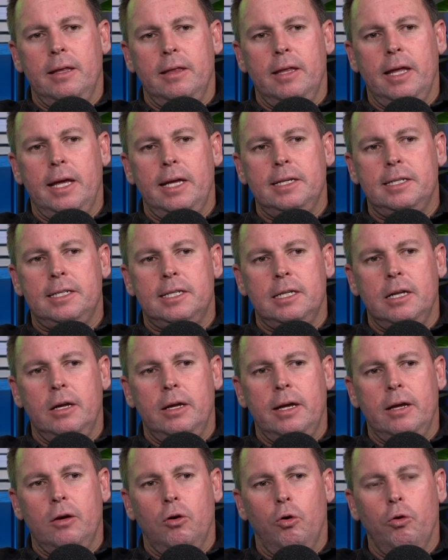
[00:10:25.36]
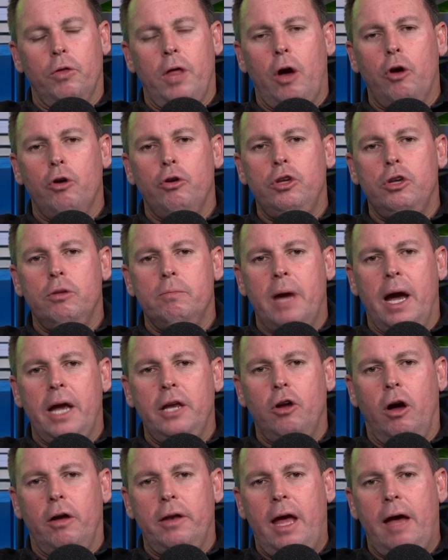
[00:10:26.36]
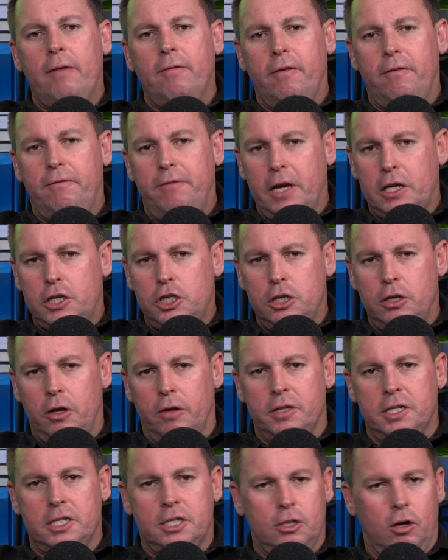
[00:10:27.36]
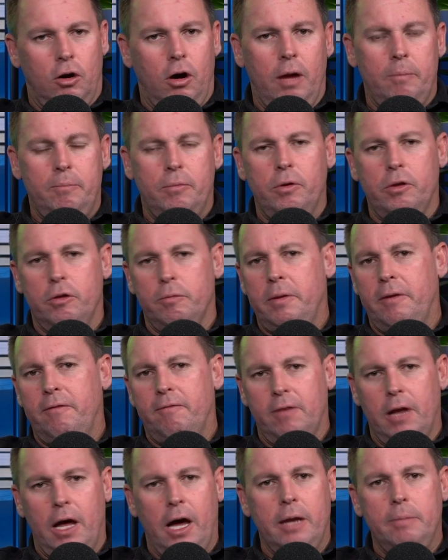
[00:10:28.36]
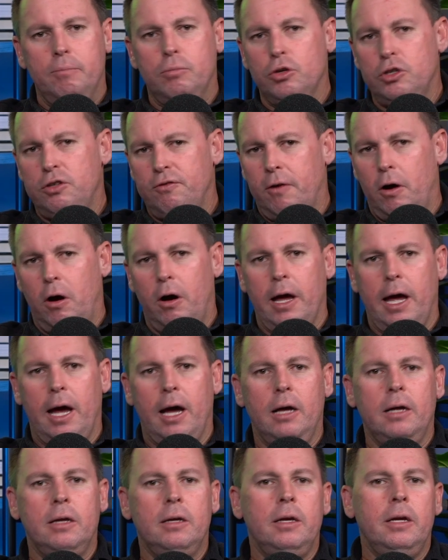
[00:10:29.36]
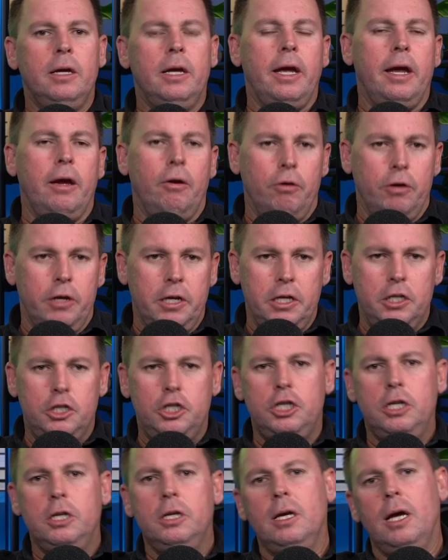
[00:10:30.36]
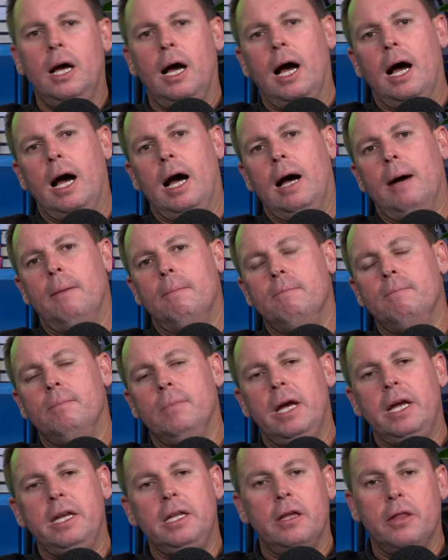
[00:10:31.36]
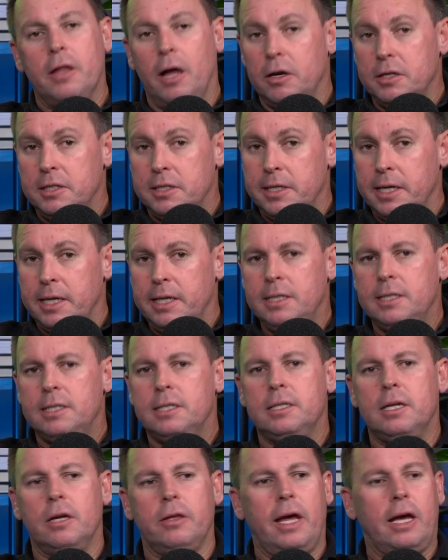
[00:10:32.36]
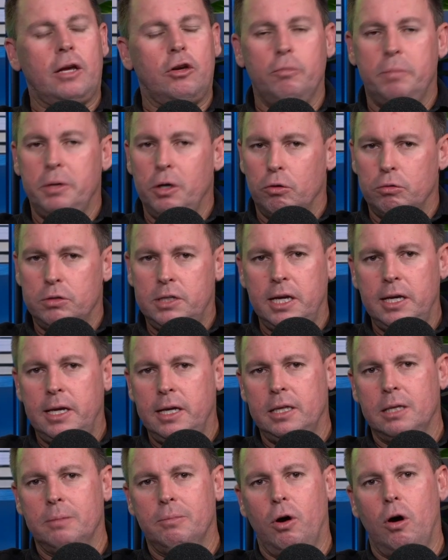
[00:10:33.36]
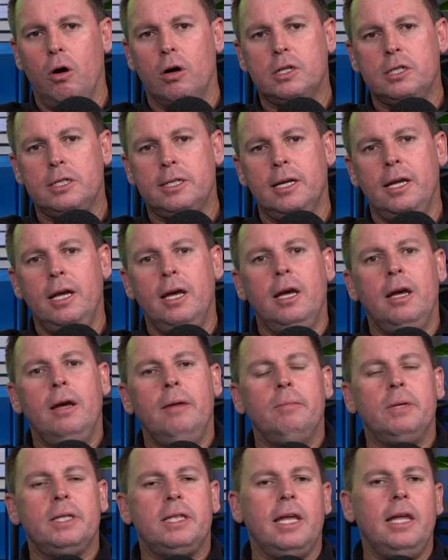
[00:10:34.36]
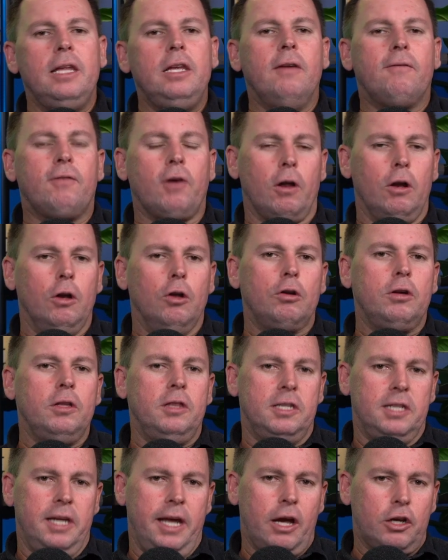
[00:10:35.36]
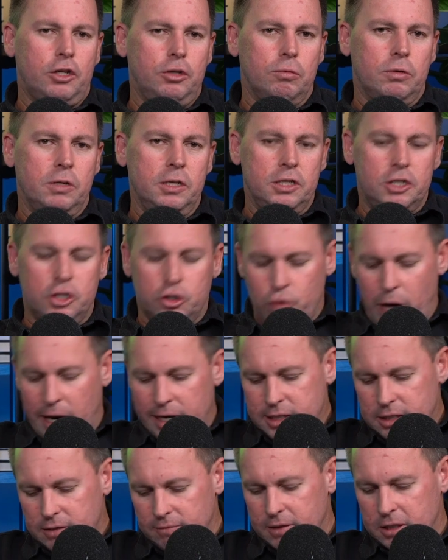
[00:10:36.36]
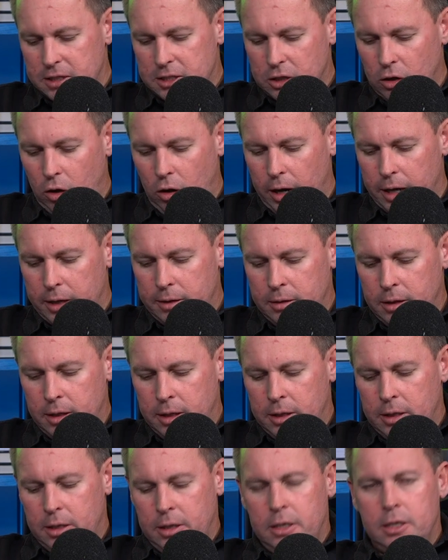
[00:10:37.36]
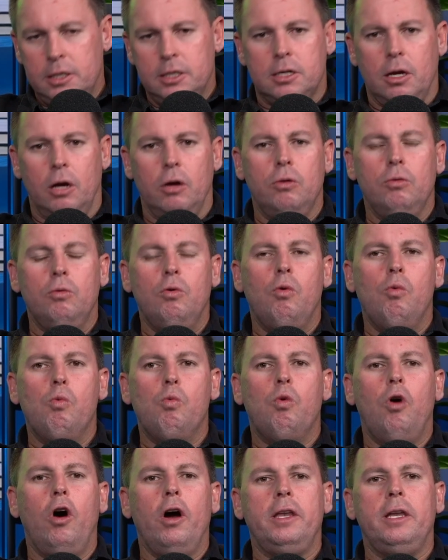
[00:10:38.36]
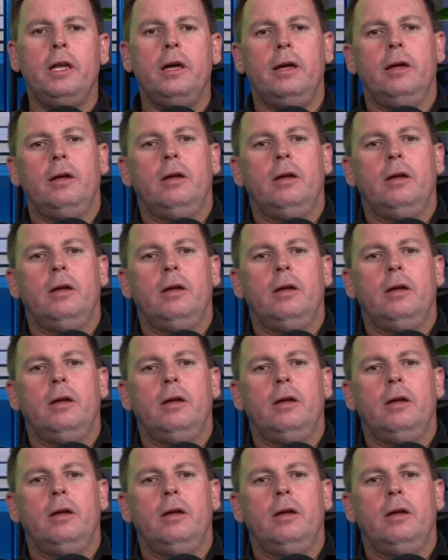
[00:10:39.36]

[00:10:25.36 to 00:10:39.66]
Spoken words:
there's, although you may not have affection on the site, whether it be flood, bushfire, heritage, any of those things, so that could be all ticking the box. But then you've got to look at the actual constraints of the site. So what